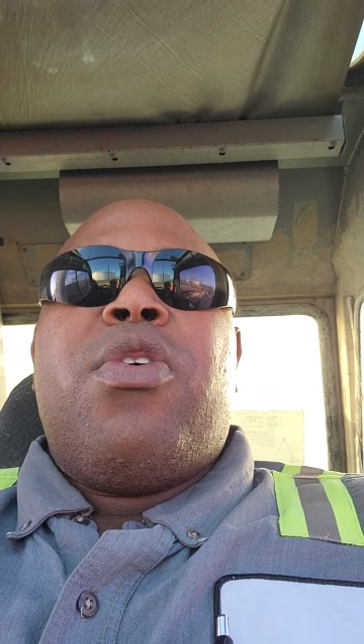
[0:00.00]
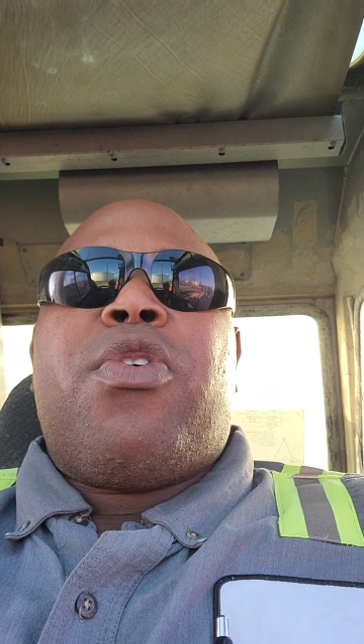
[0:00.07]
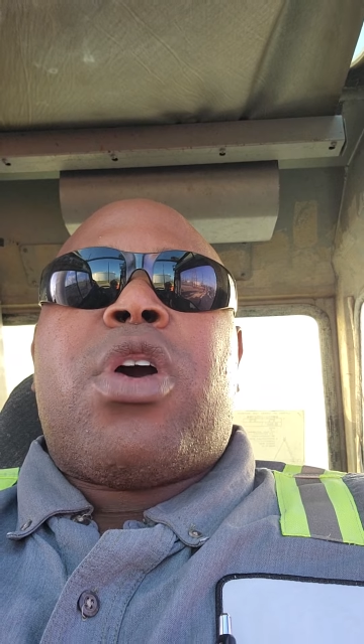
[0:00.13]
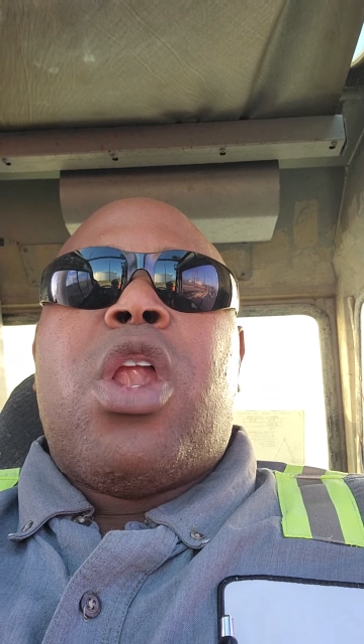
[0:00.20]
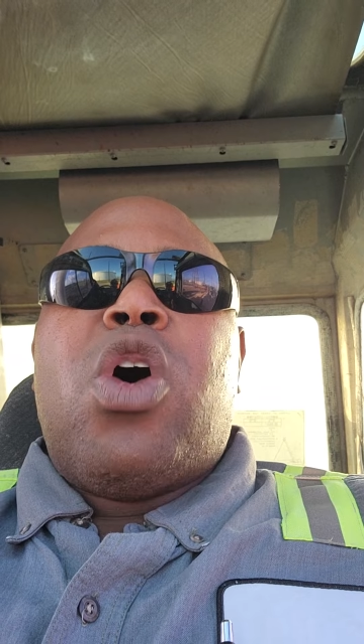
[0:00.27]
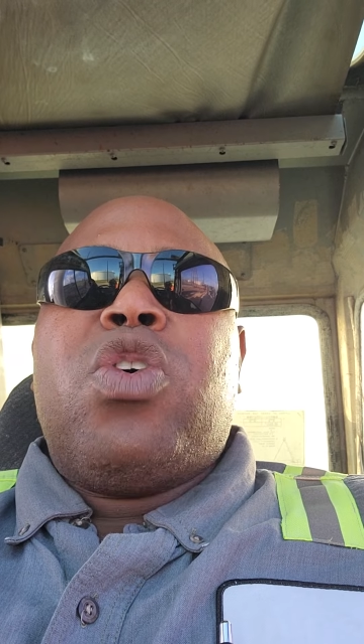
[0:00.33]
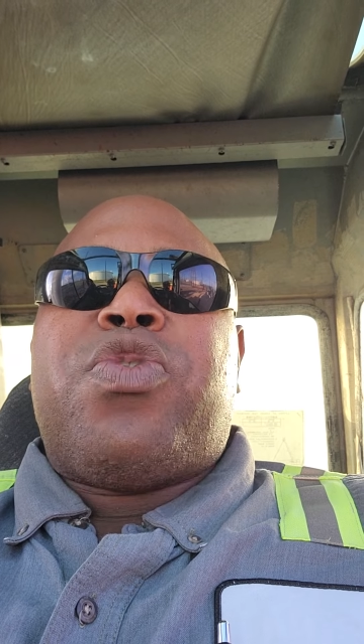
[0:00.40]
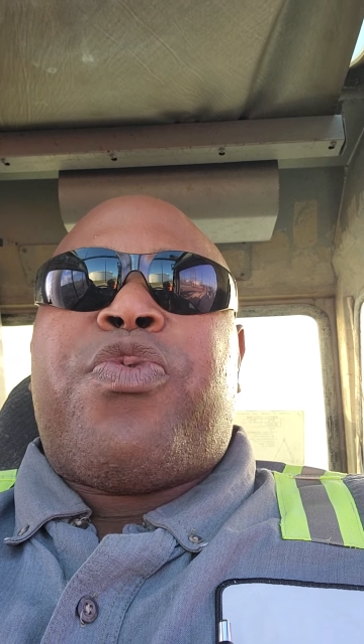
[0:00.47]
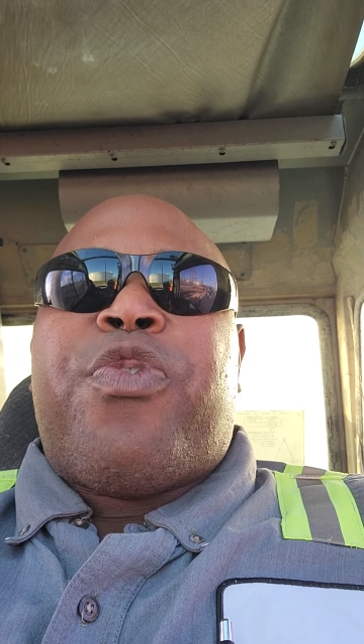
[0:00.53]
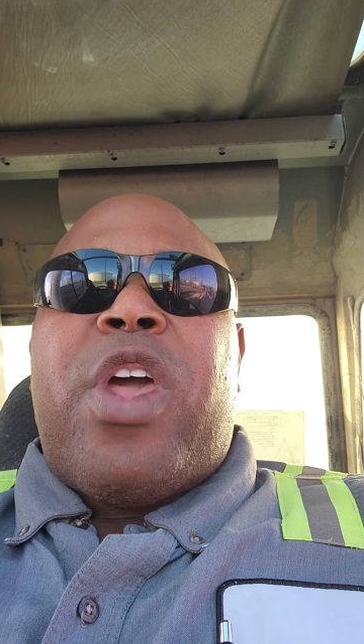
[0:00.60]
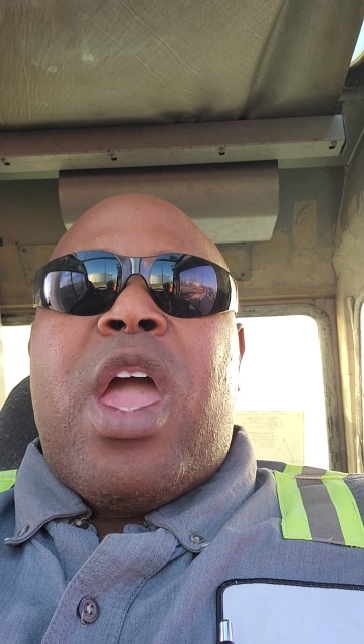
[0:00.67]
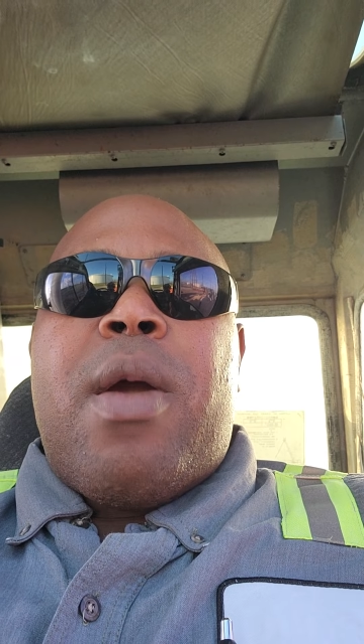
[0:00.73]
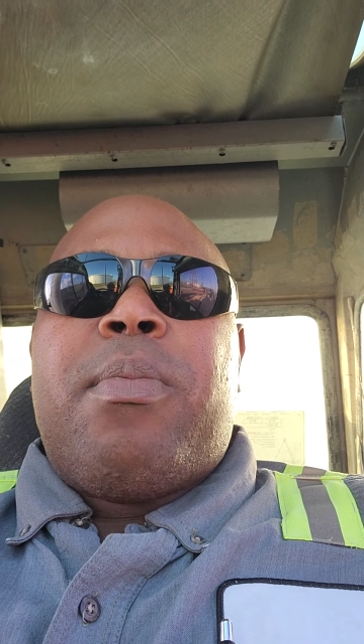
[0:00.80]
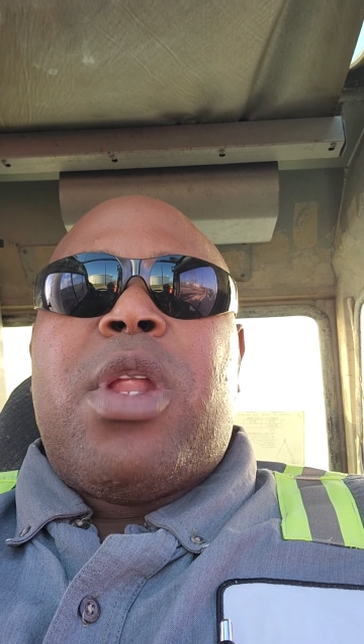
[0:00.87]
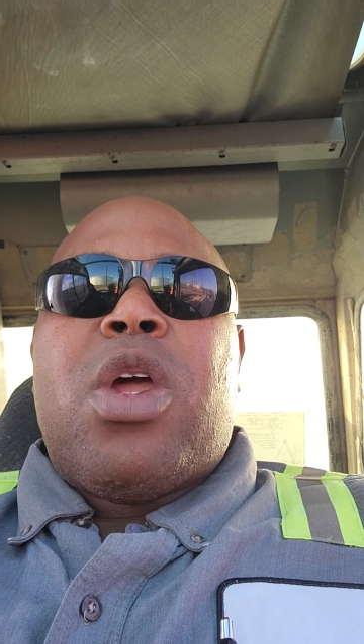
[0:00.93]
close
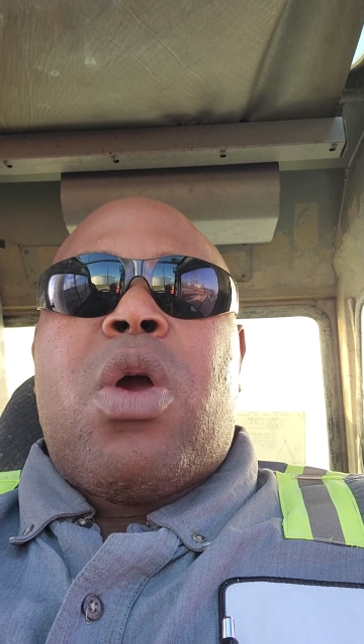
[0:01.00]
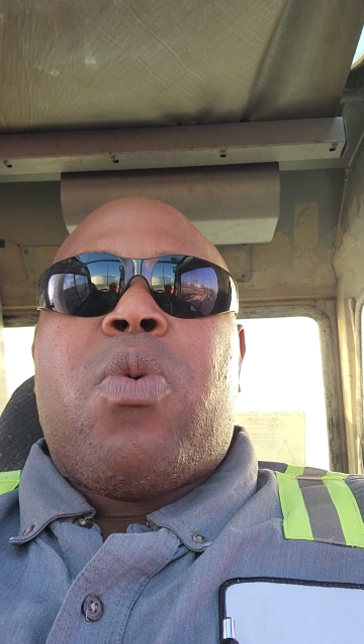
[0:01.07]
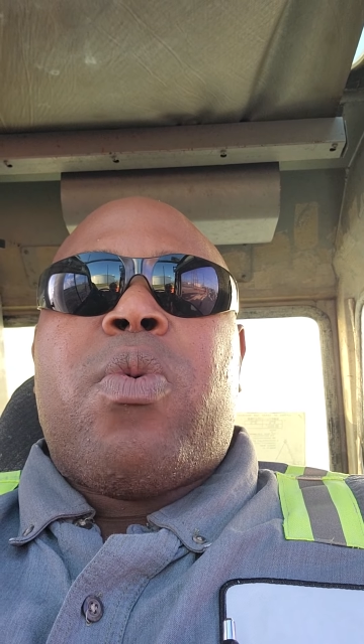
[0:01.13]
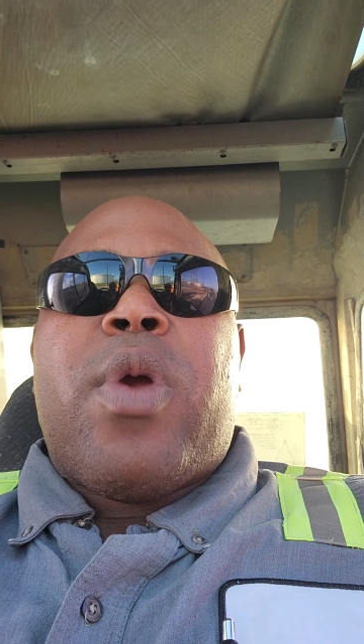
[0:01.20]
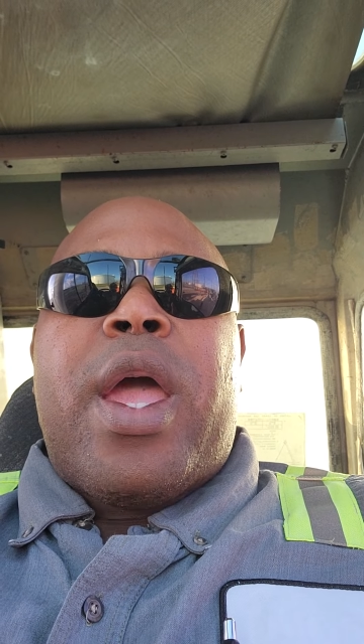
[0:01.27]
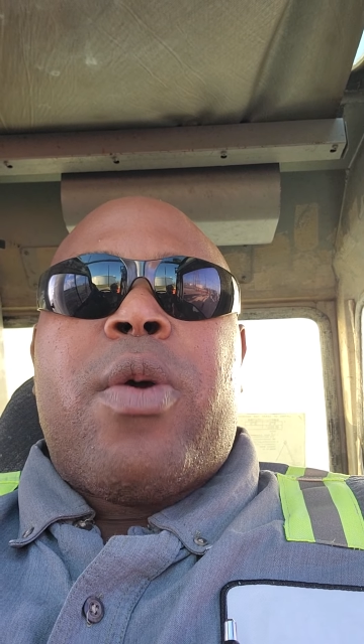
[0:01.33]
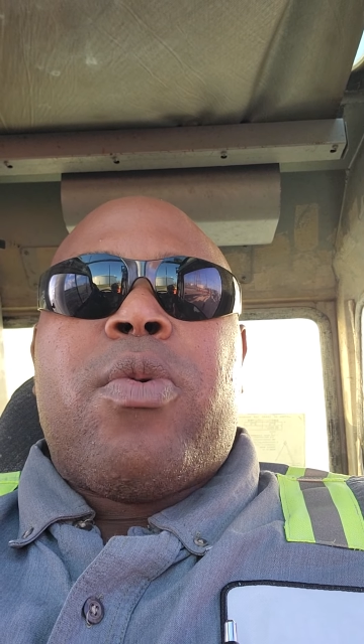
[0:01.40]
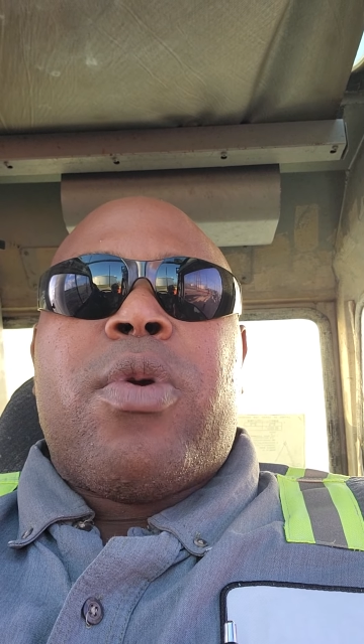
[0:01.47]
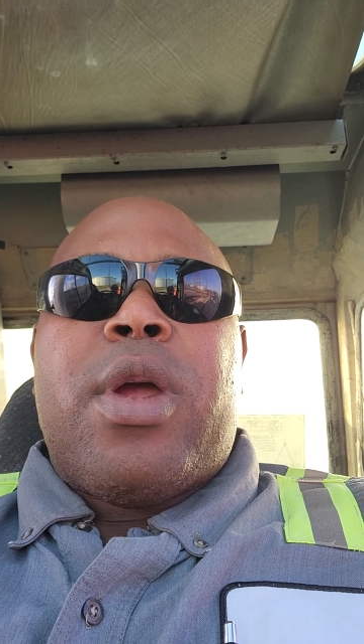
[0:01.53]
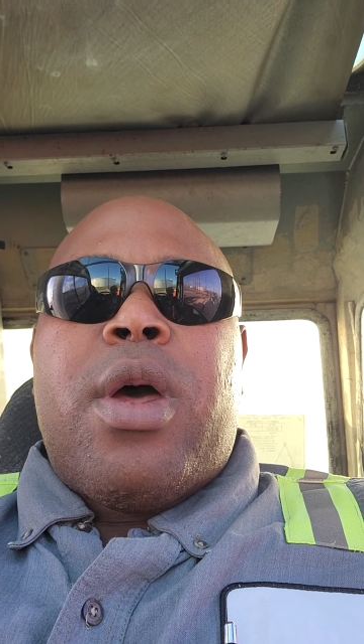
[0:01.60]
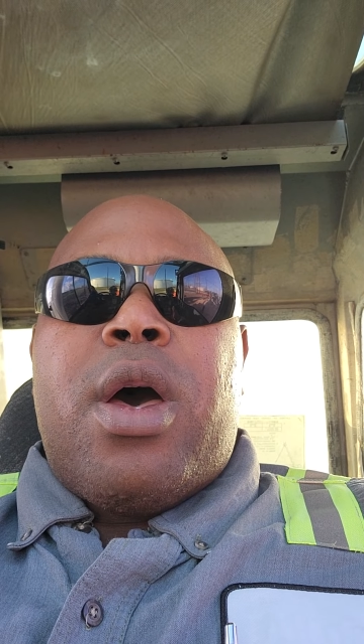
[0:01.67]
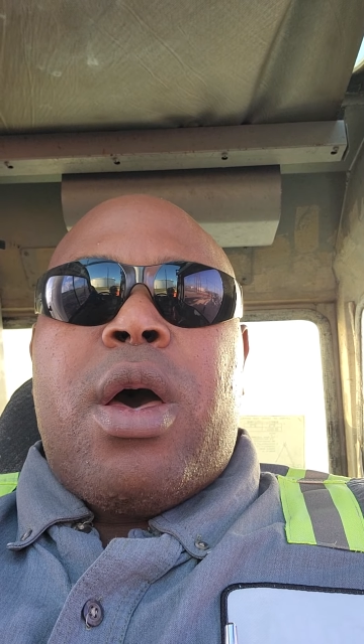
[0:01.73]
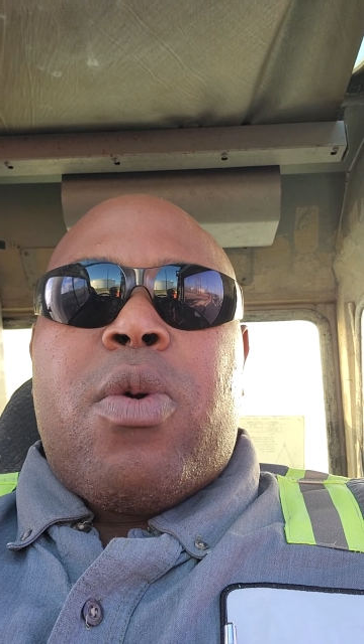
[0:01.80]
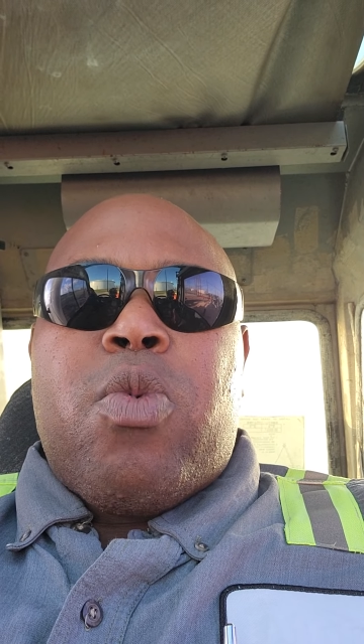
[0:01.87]
family or re uh,